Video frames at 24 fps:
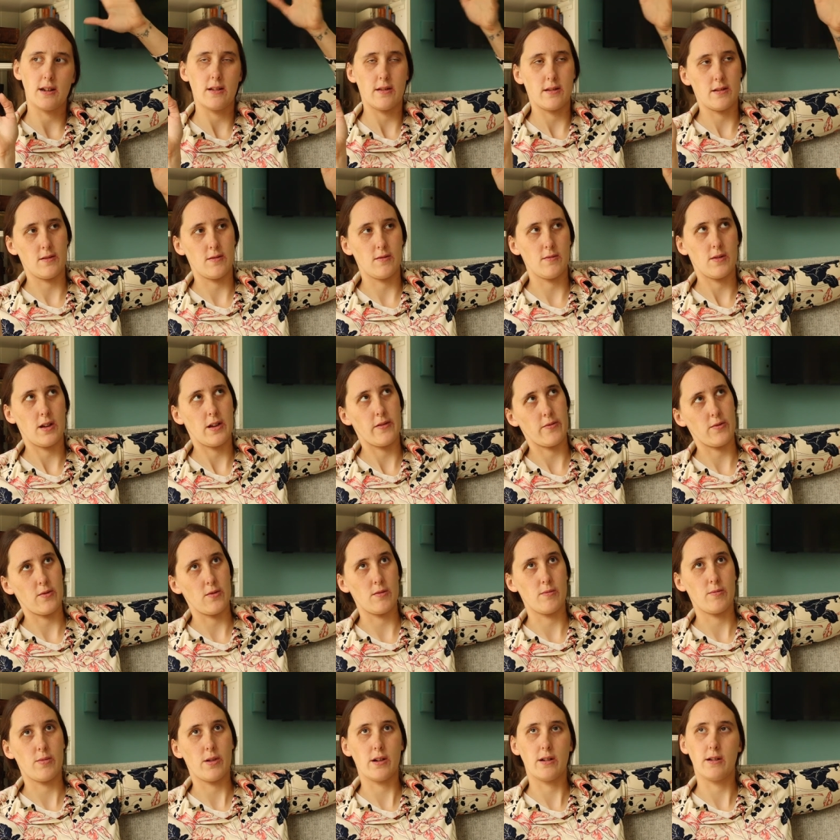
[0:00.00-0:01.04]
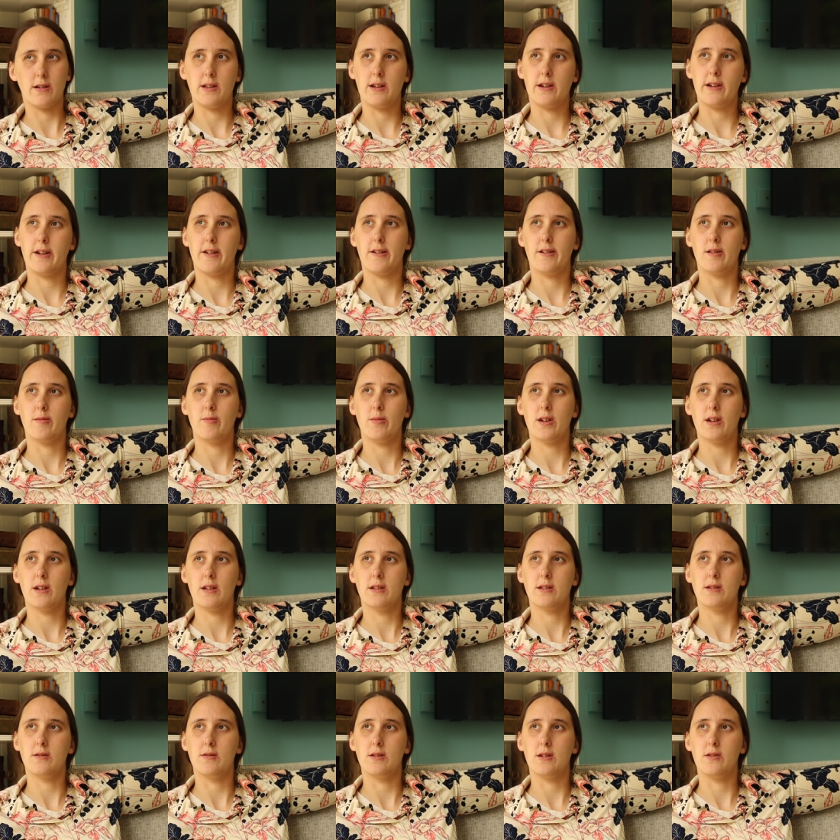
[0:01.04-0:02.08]
although everyone parted their hair in the middle,
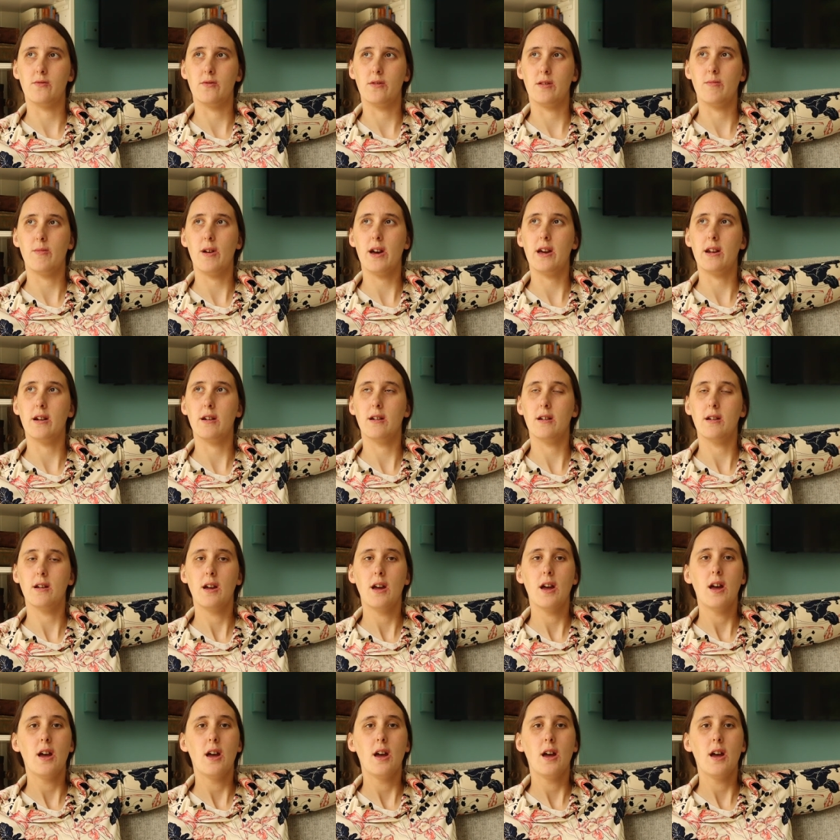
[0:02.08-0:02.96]
so it didn't really matter.